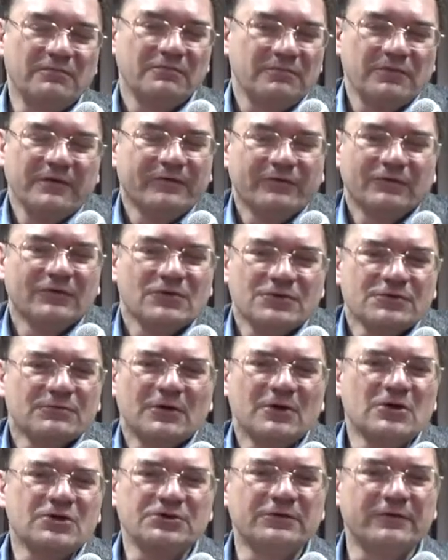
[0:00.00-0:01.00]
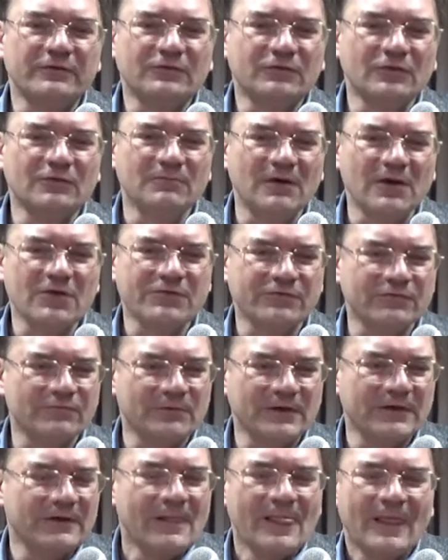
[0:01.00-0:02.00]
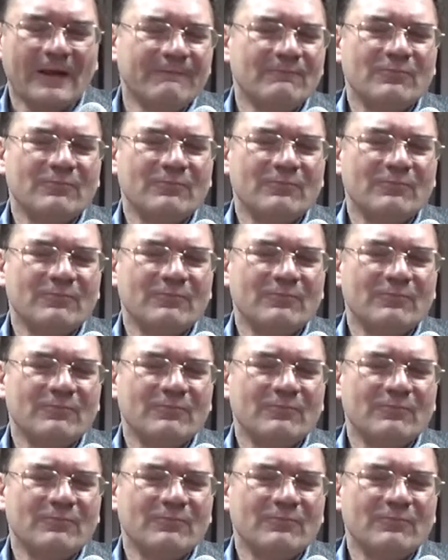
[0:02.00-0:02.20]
this situation is too much for me.